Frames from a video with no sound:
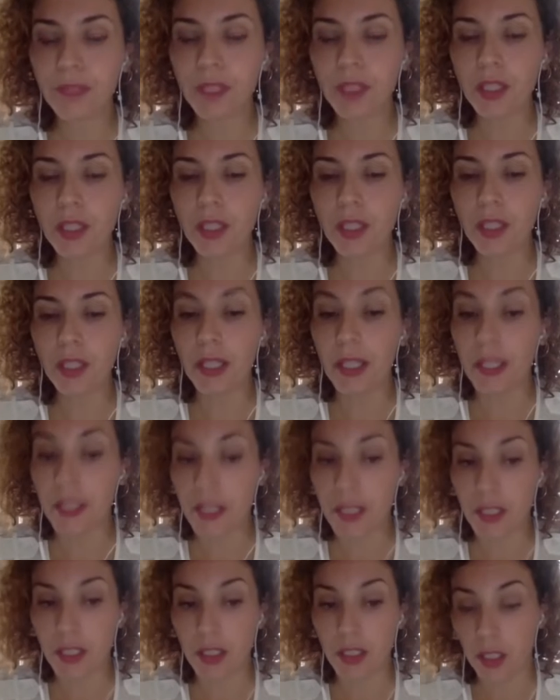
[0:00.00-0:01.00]

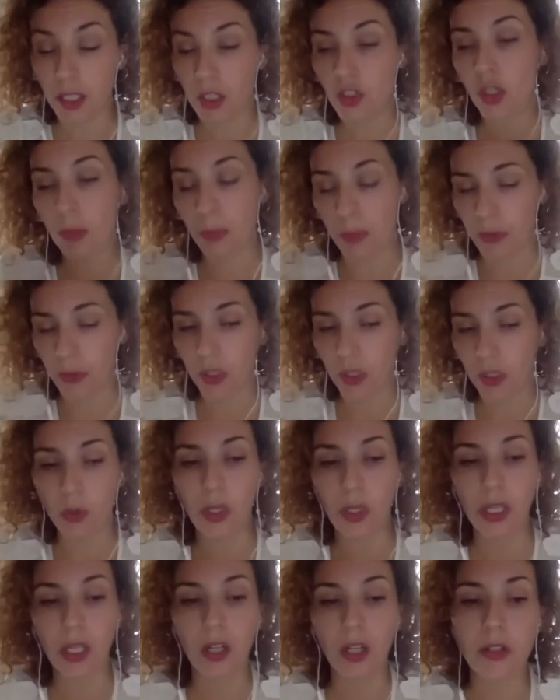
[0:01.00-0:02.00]
and Egypt, or the
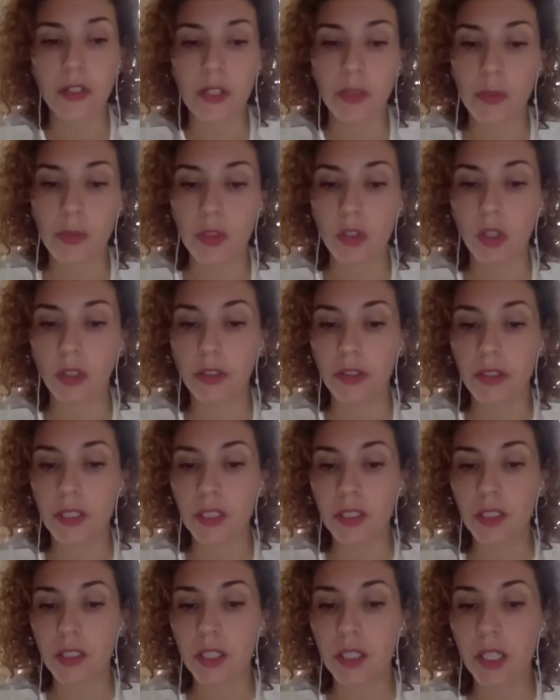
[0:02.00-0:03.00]
UAR as it was called at
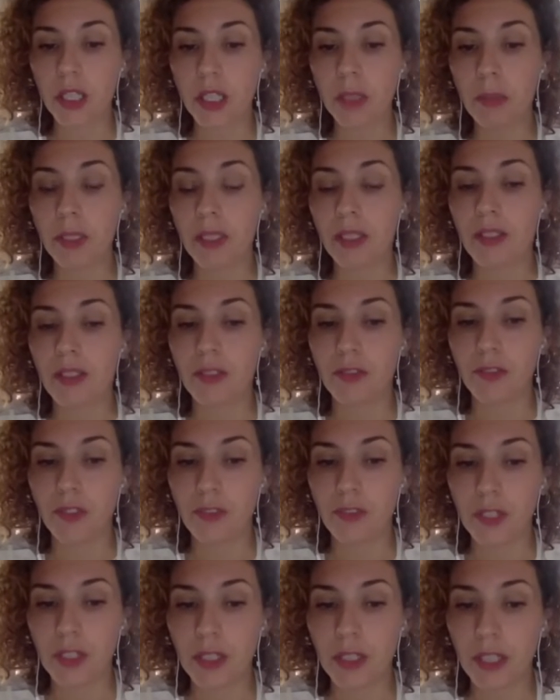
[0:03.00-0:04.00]
the time. In
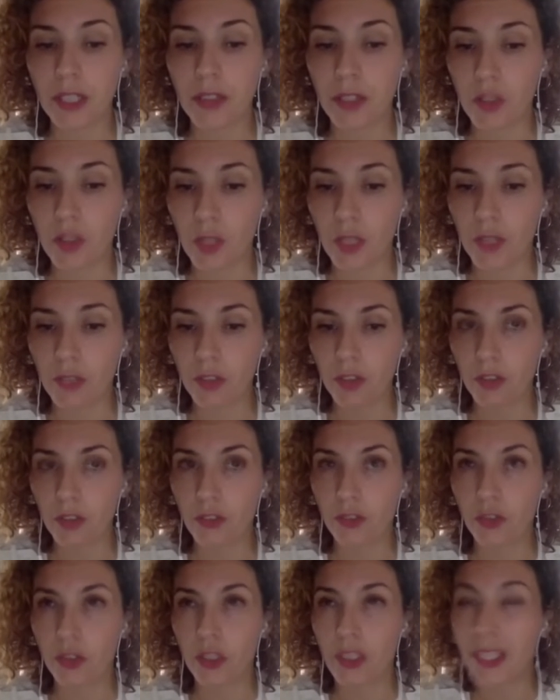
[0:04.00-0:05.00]
1959, they traveled
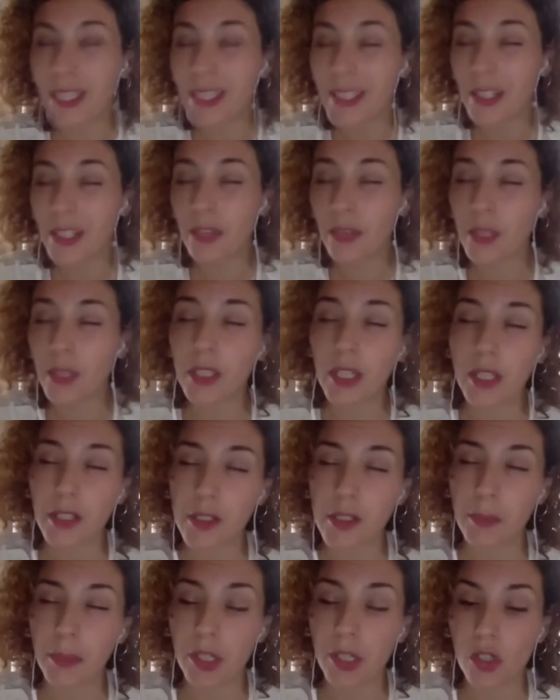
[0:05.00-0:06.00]
for 93
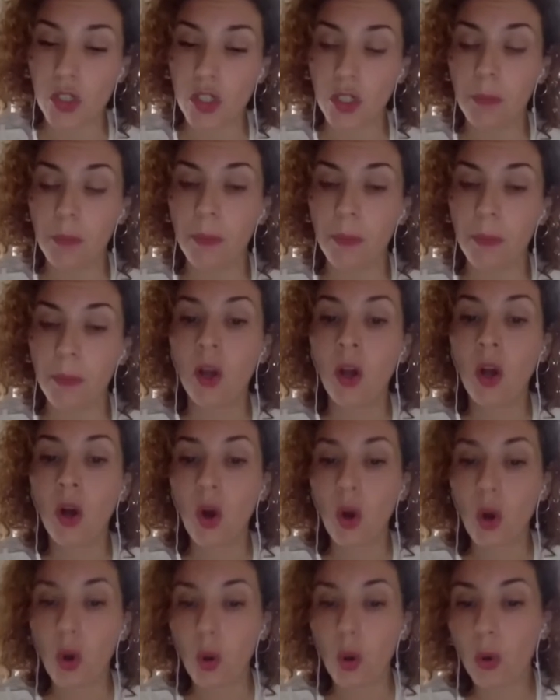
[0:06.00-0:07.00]
days by ship
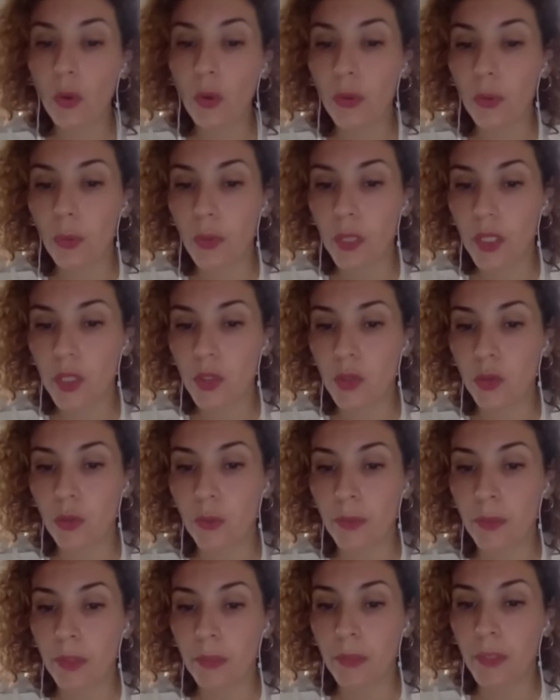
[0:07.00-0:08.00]
all the way
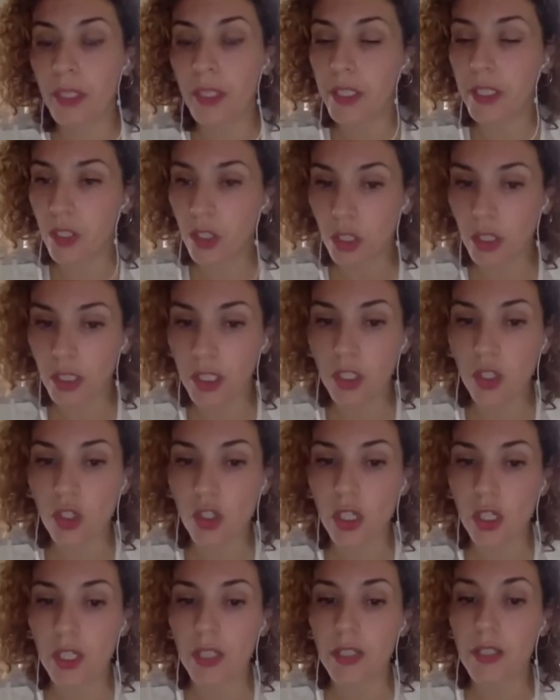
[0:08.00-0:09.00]
to Burma,
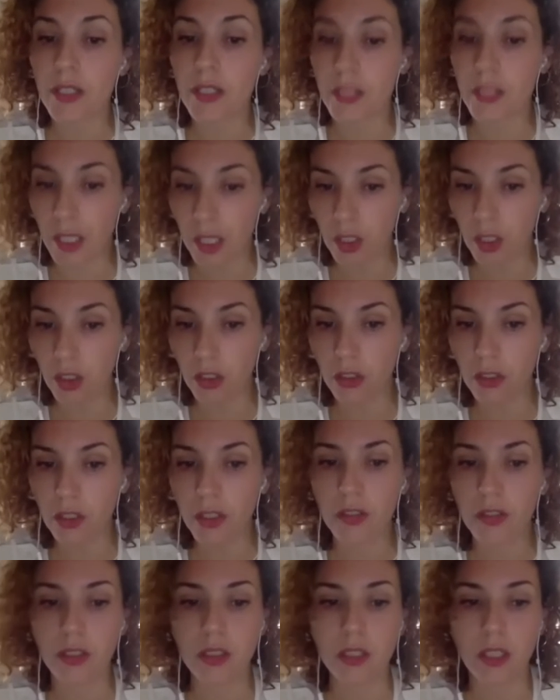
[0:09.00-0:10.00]
Indonesia, Ceylon
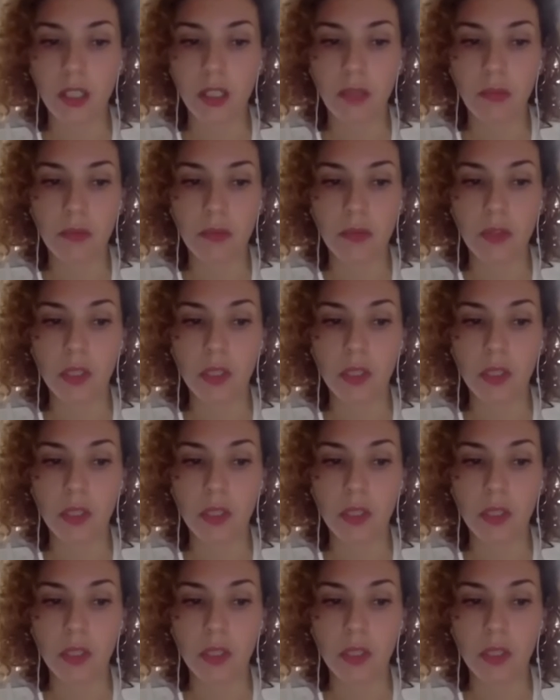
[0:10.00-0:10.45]
at the time, Sri